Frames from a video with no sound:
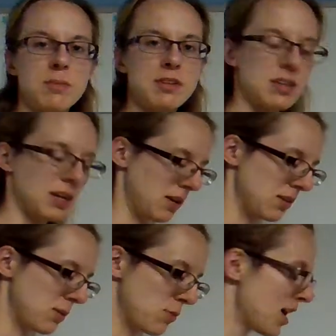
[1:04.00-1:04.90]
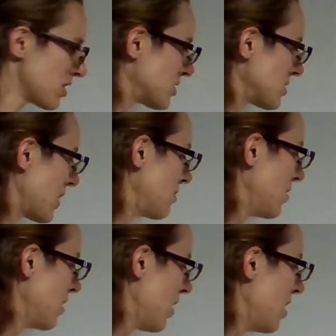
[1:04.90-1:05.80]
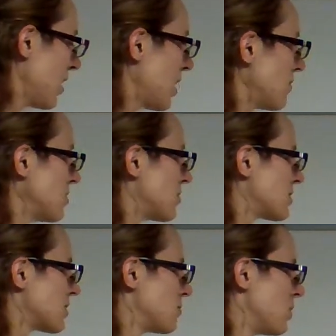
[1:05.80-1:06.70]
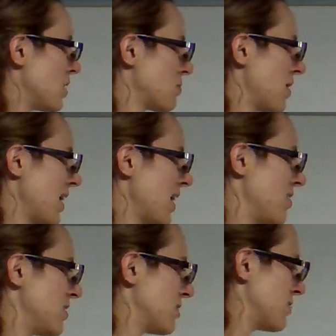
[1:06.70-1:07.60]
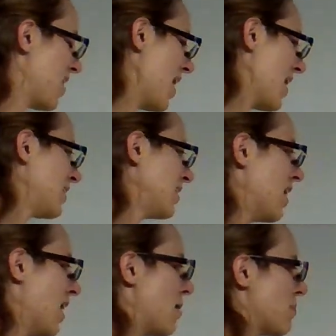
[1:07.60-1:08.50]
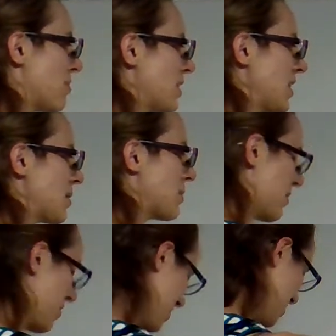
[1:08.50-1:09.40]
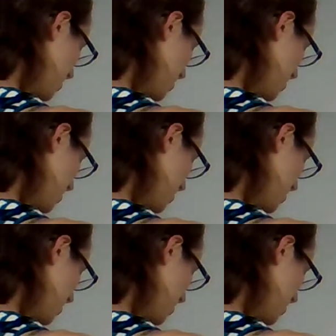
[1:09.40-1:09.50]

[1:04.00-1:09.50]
much like a subtraction sign, even though it says multiply and then divide, I'm thinking about these